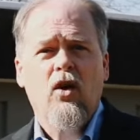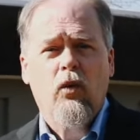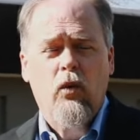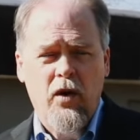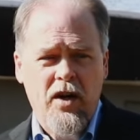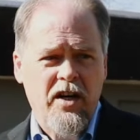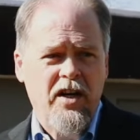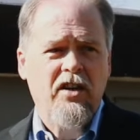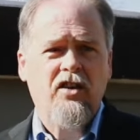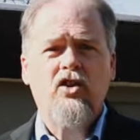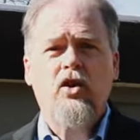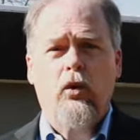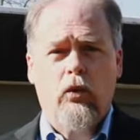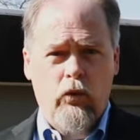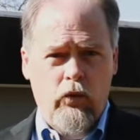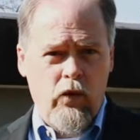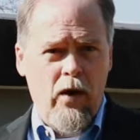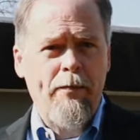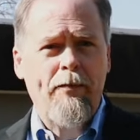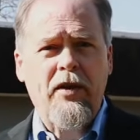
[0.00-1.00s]
We need to
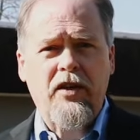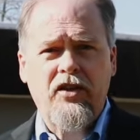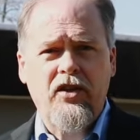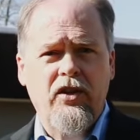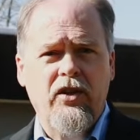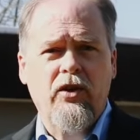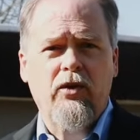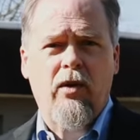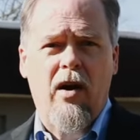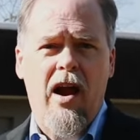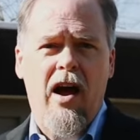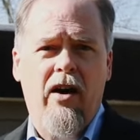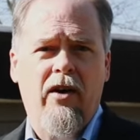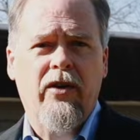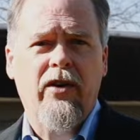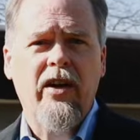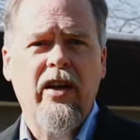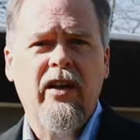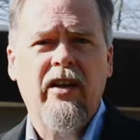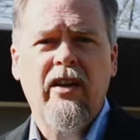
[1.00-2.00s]
rip it to the
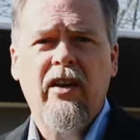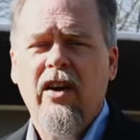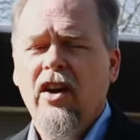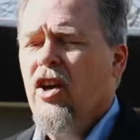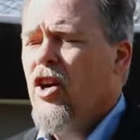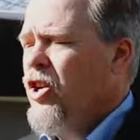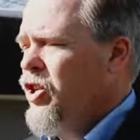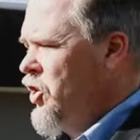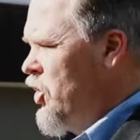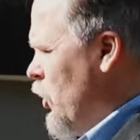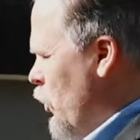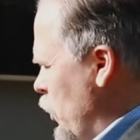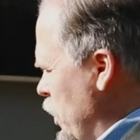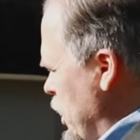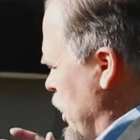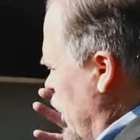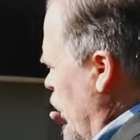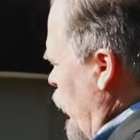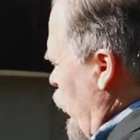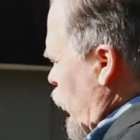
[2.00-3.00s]
ground so
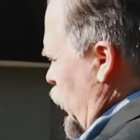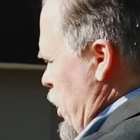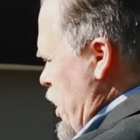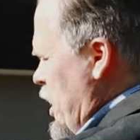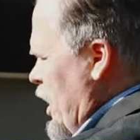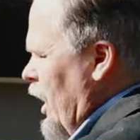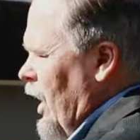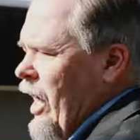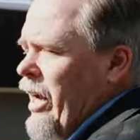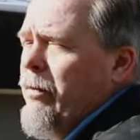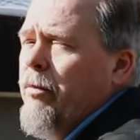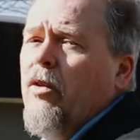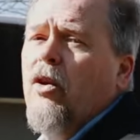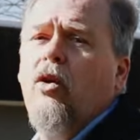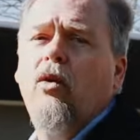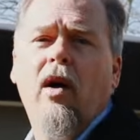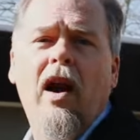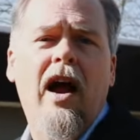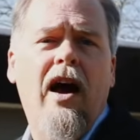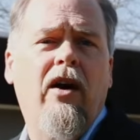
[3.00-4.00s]
we can reclaim the
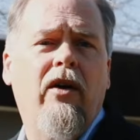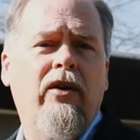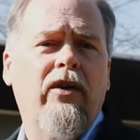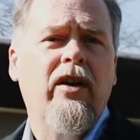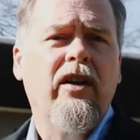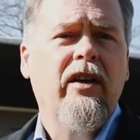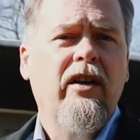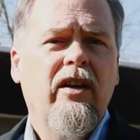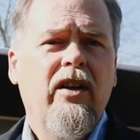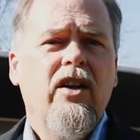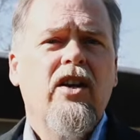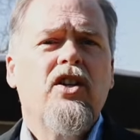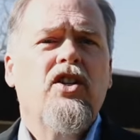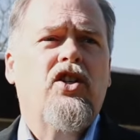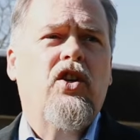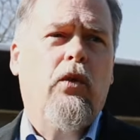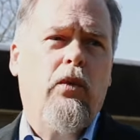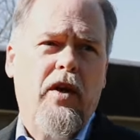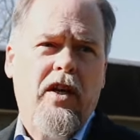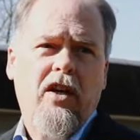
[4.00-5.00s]
ground,
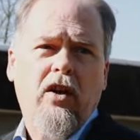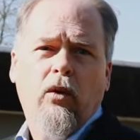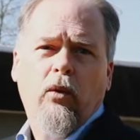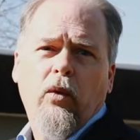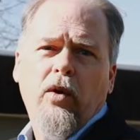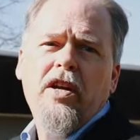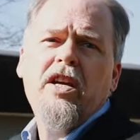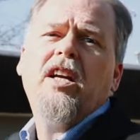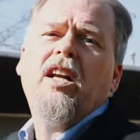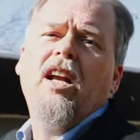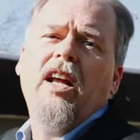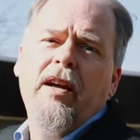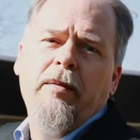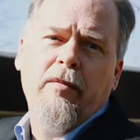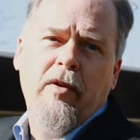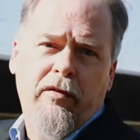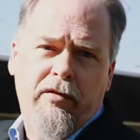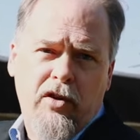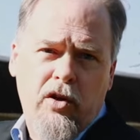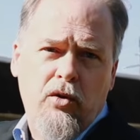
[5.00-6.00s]
so we can
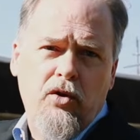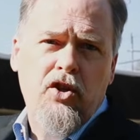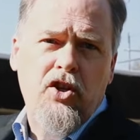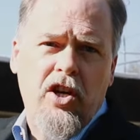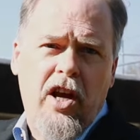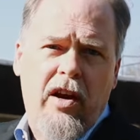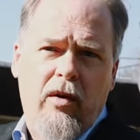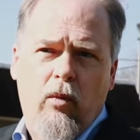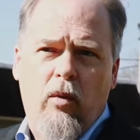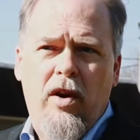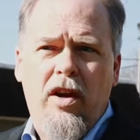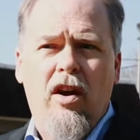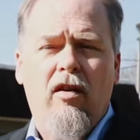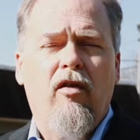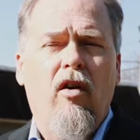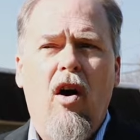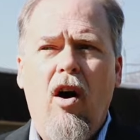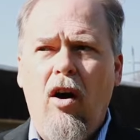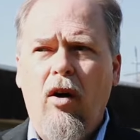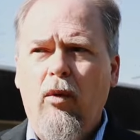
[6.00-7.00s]
reclaim the viewshed. We
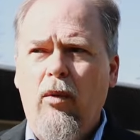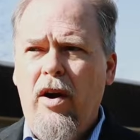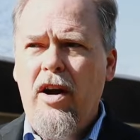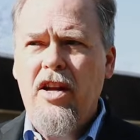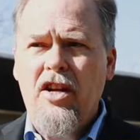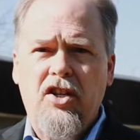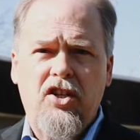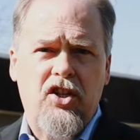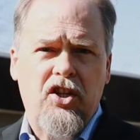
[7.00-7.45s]
have already